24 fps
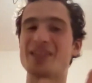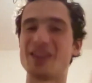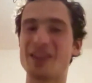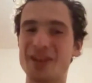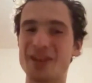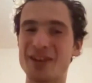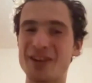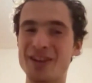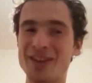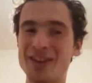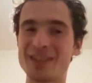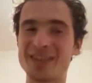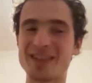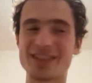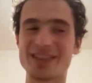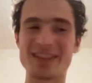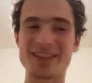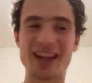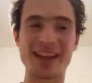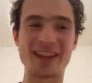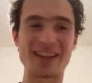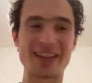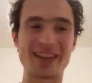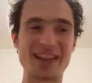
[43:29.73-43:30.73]
I
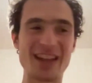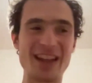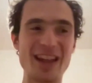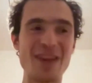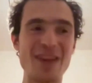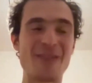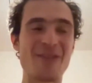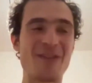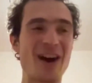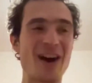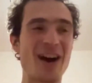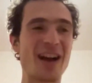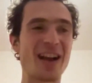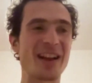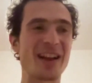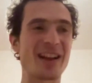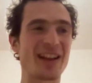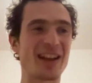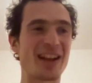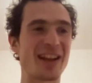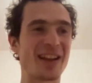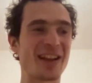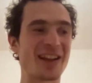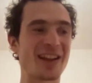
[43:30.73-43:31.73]
learned that if
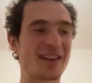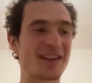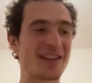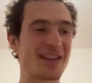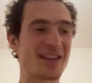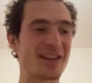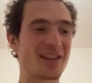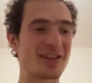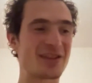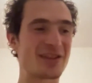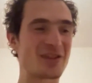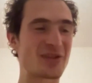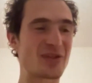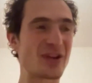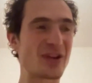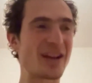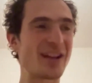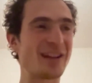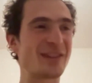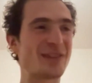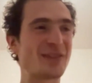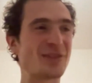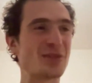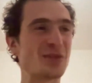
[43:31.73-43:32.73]
I like
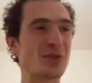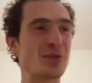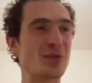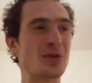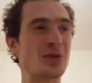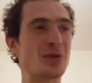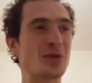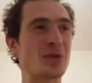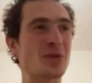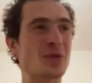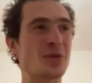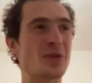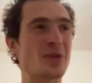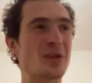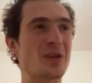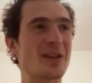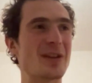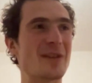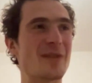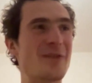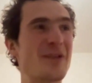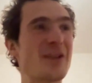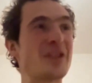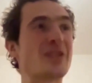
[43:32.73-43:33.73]
try to
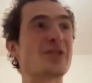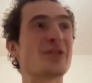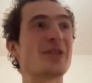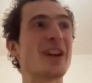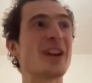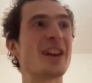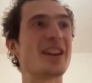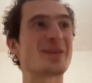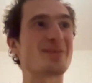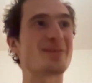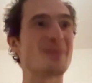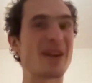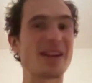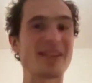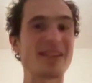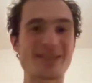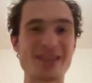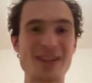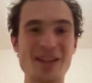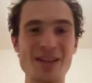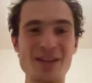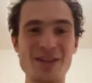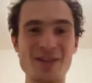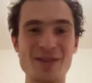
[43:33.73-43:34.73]
visualize
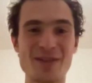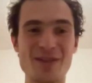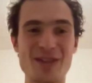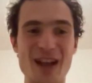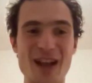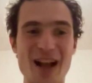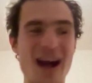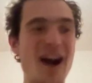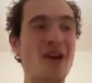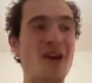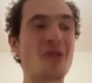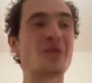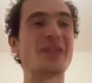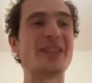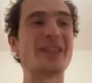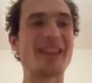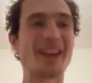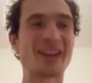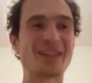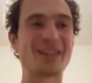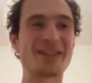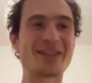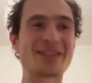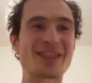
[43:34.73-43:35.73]
myself how
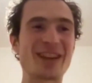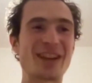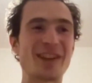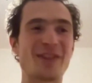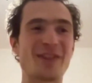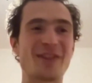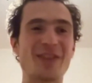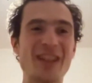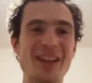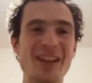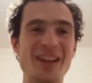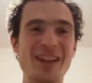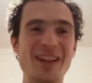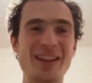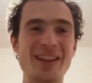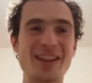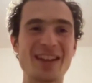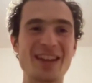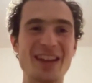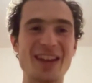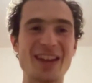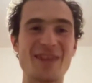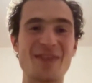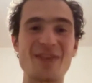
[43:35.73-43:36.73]
the others are
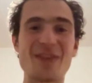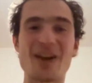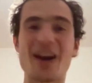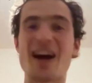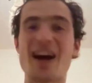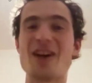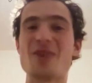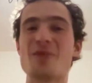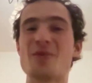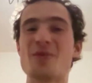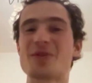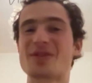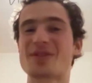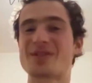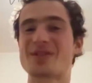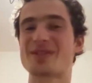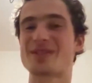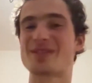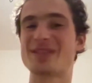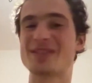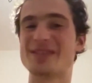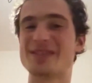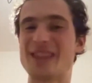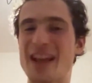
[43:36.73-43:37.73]
feeling, if I
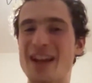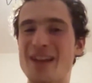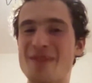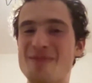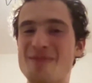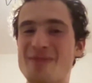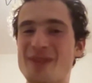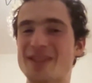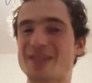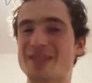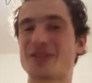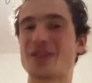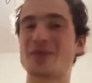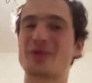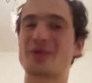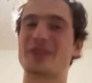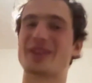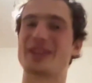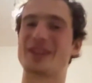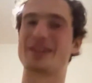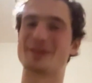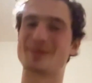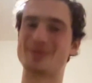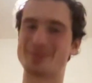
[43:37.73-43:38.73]
was them, it's not
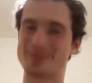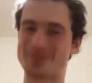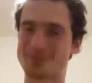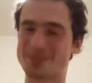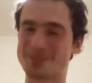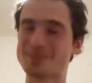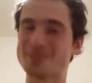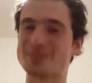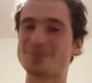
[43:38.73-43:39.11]
working.